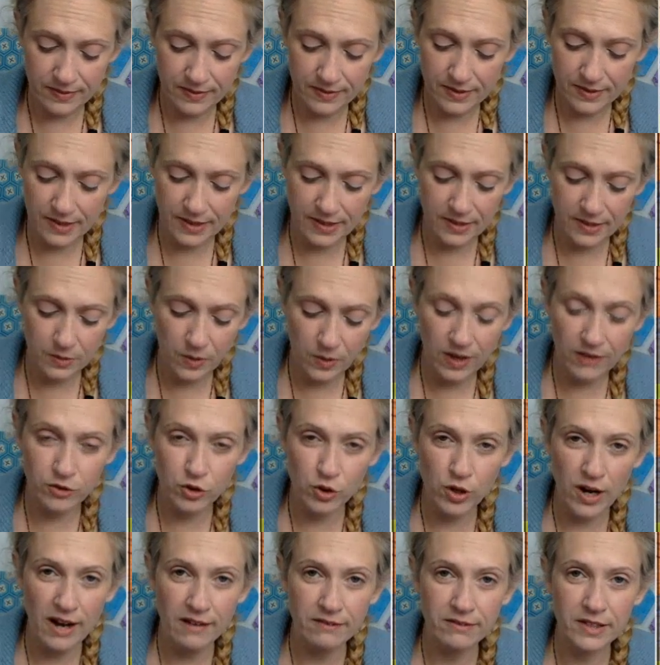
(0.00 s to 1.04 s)
it's a way of
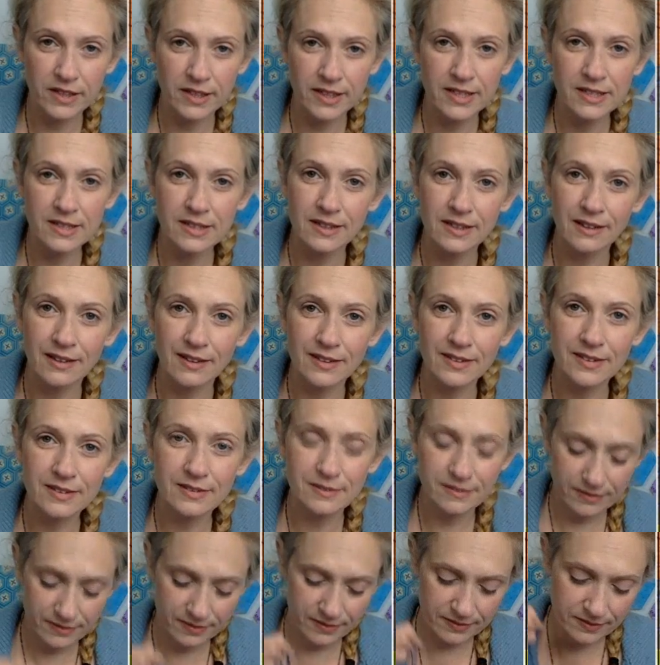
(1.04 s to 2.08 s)
traveling, isn't it?
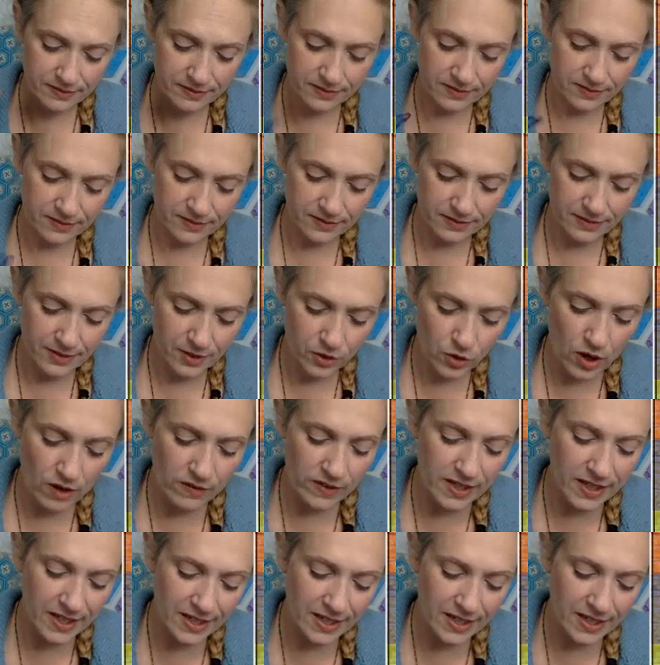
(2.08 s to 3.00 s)
Traveling